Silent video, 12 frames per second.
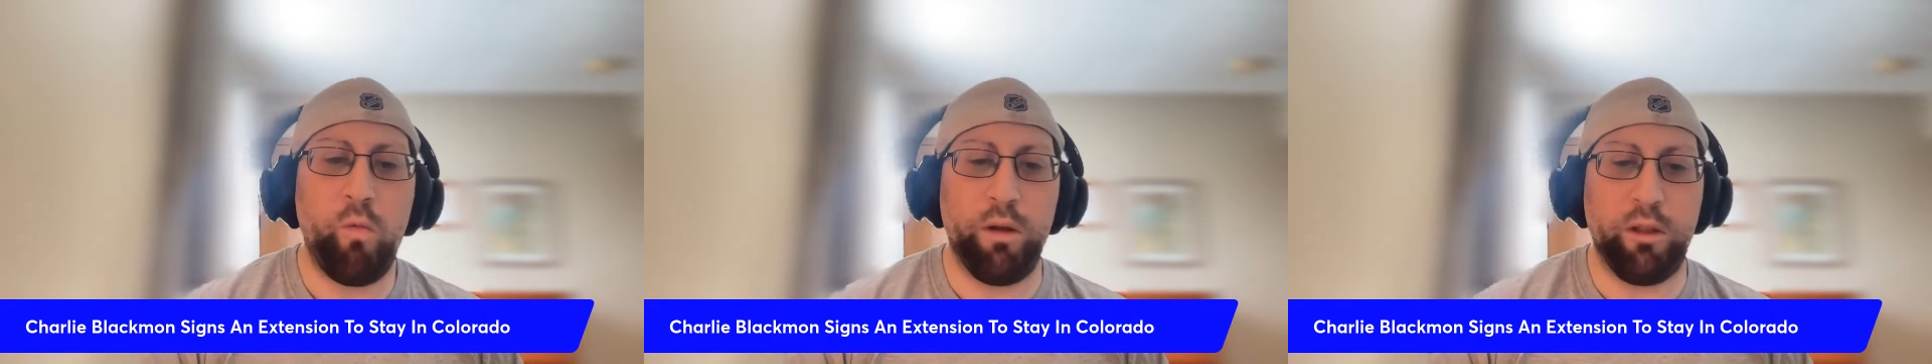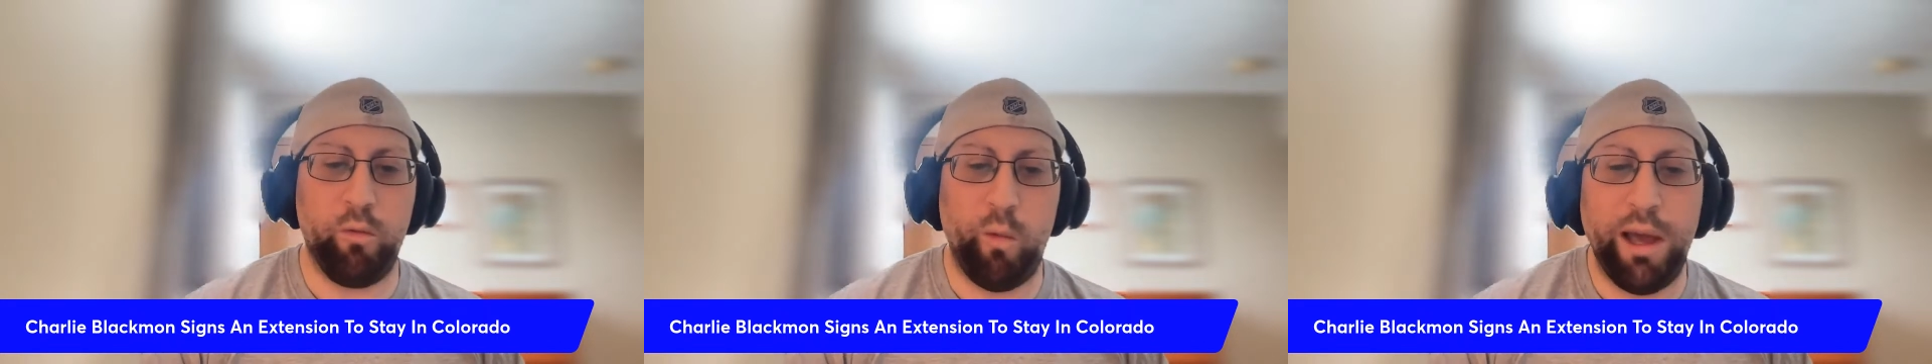
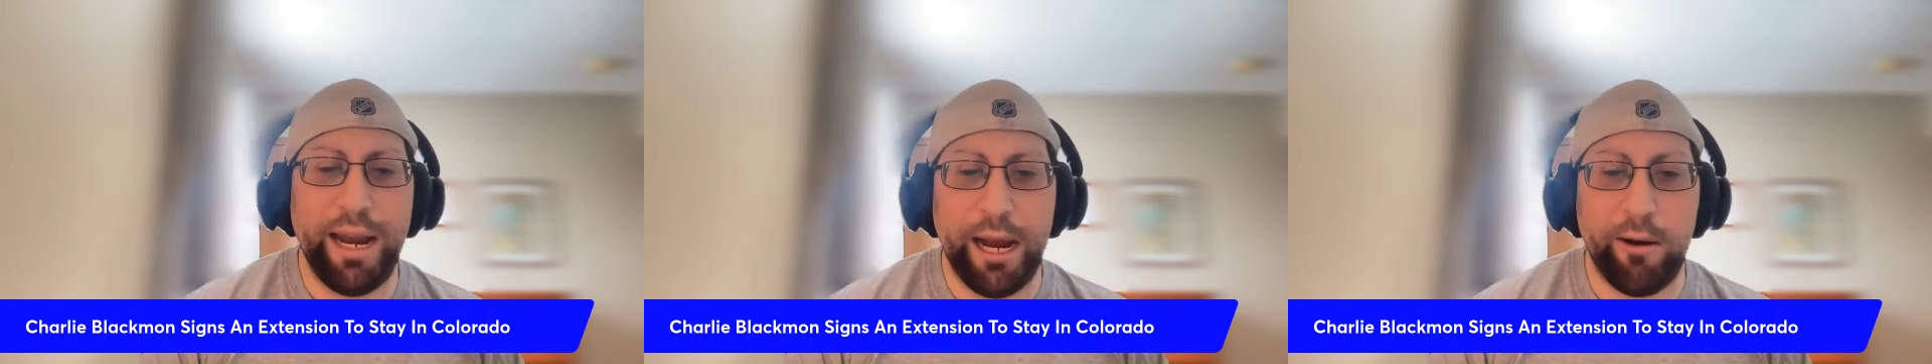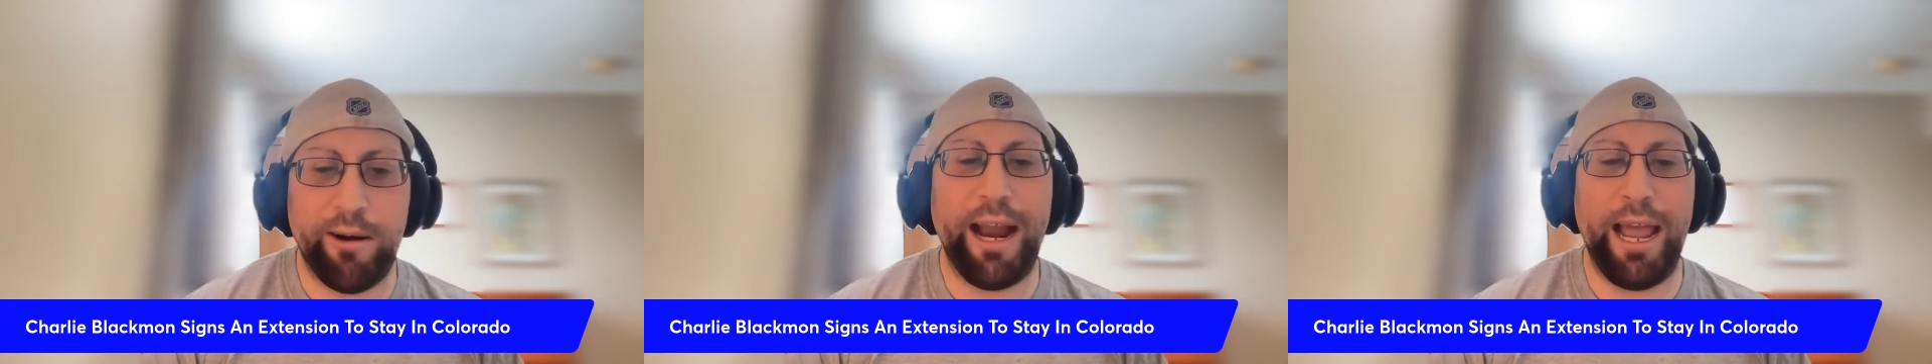with 1
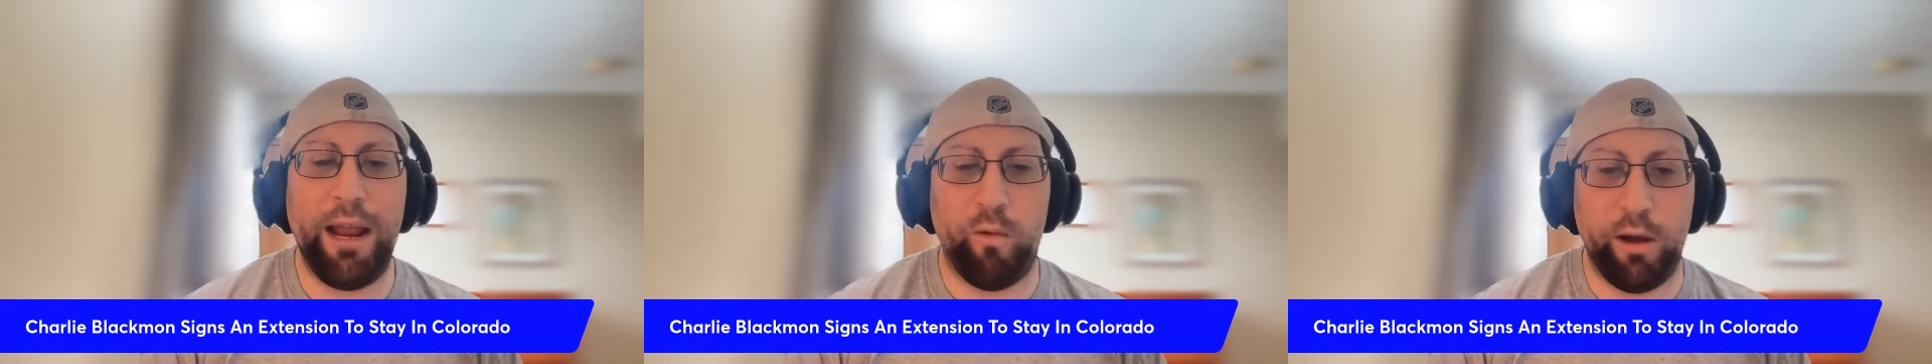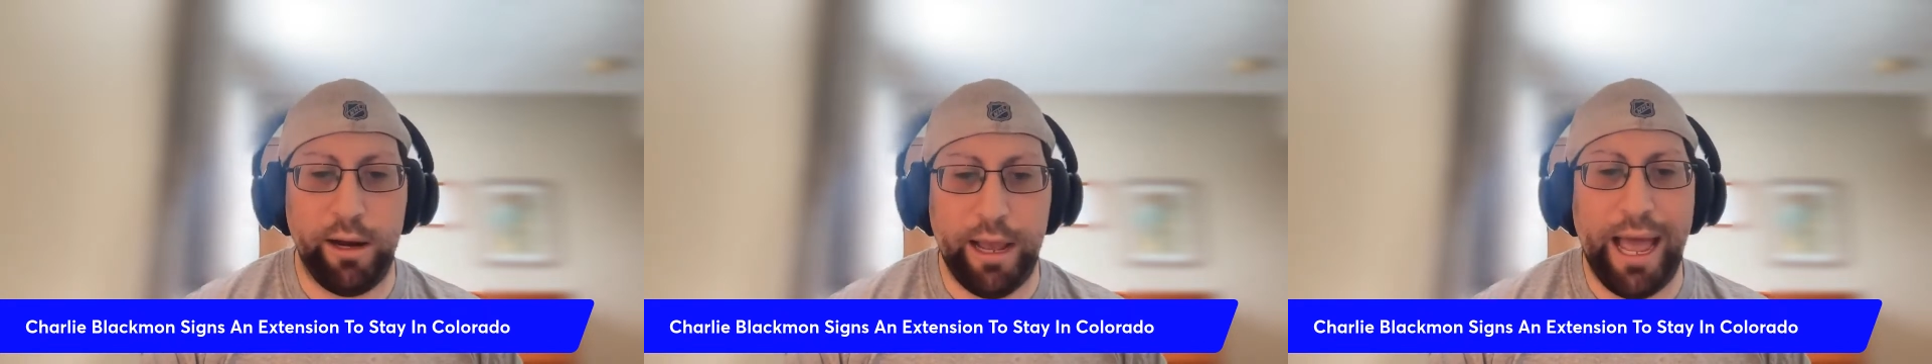error and
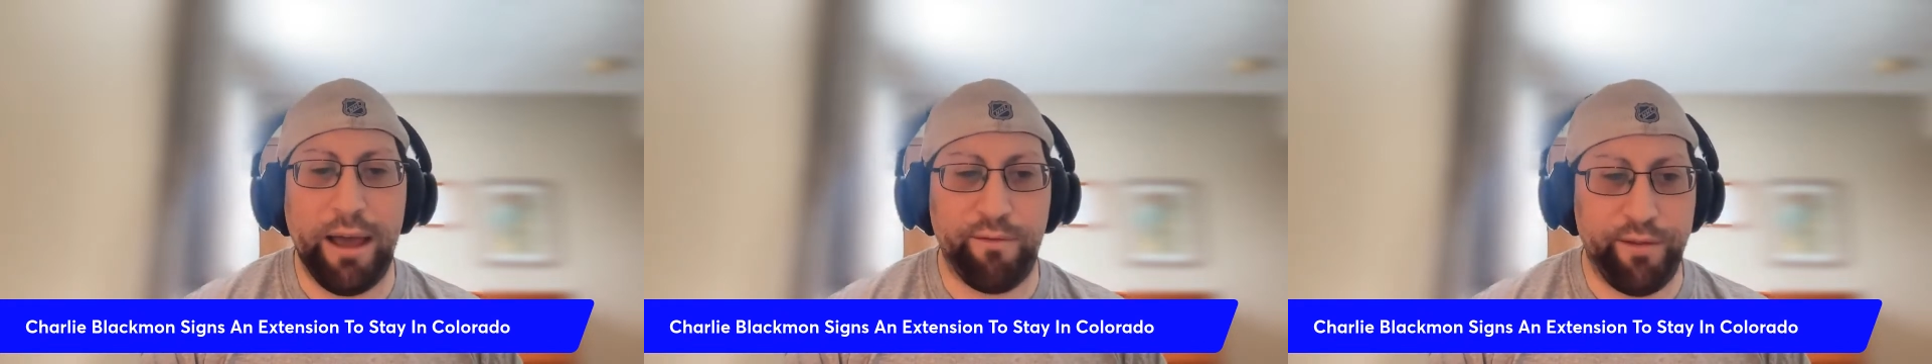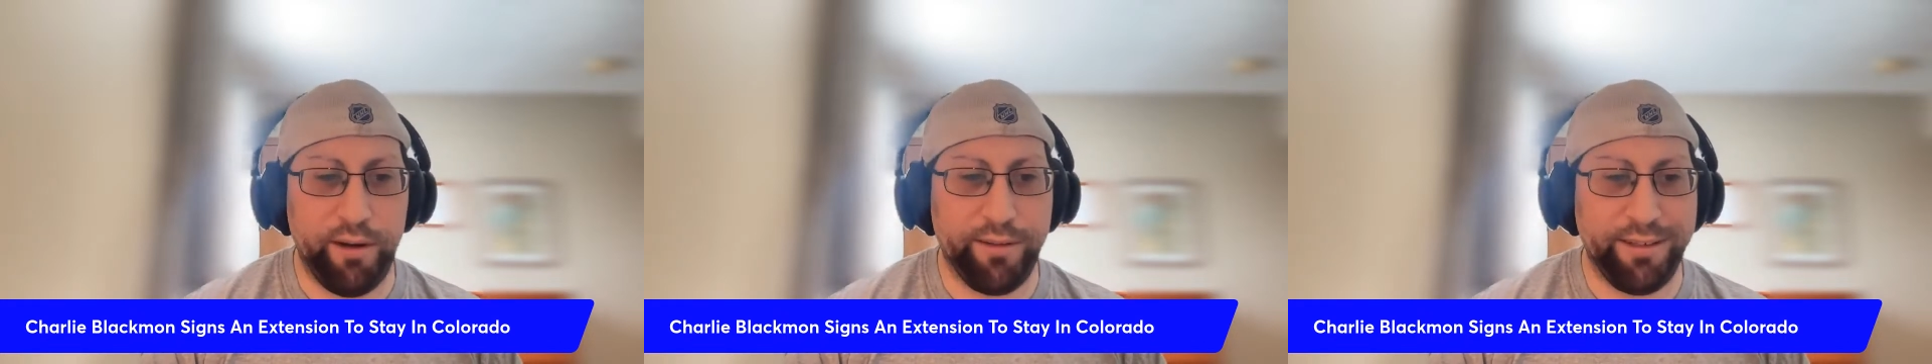1
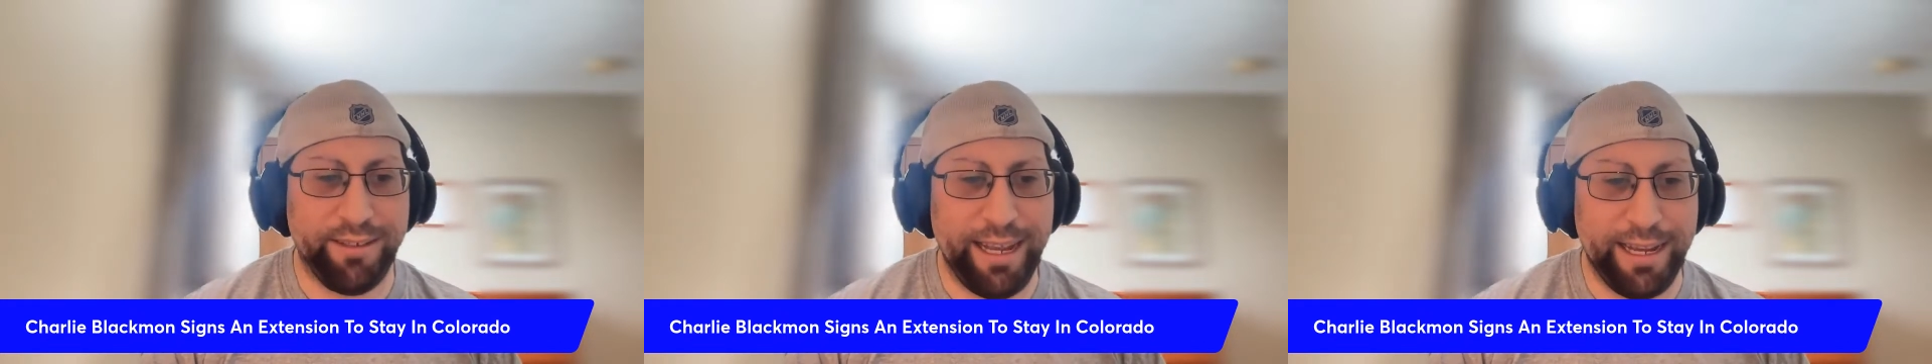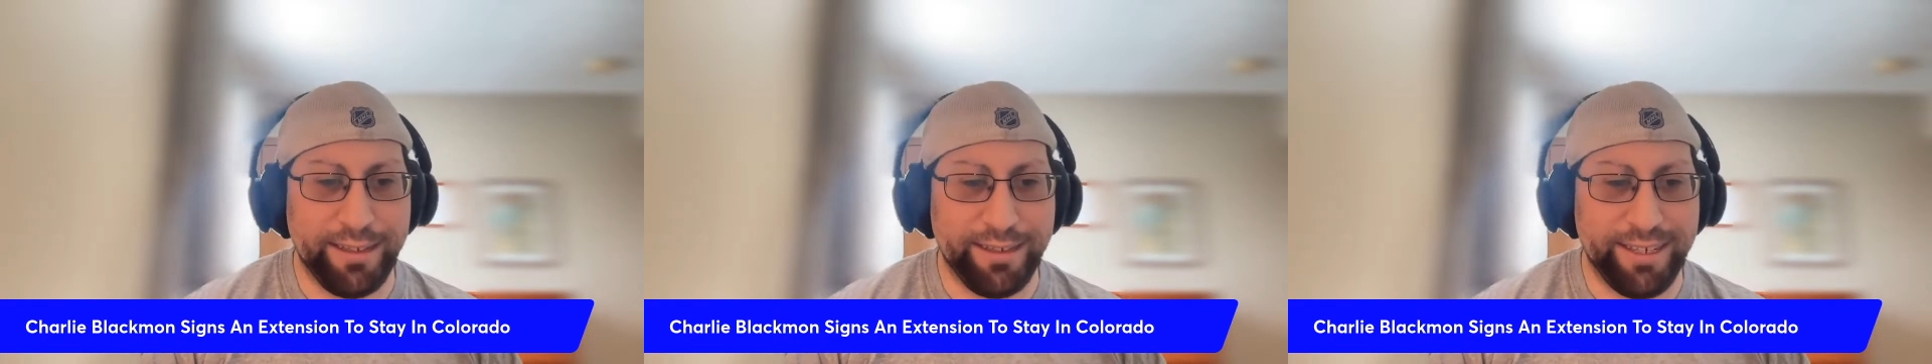outfield
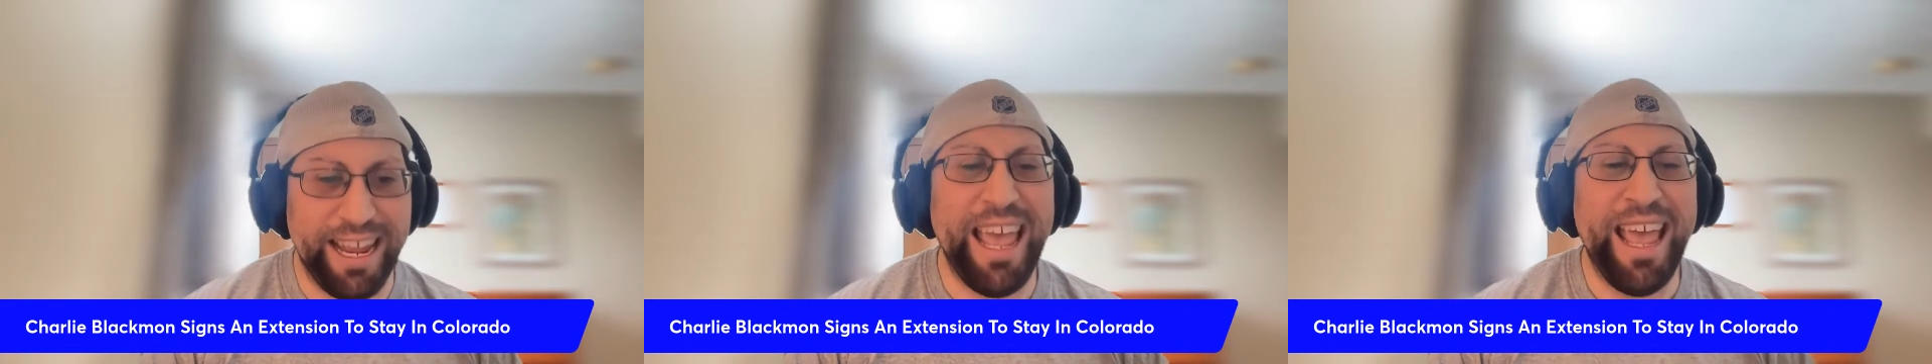assist.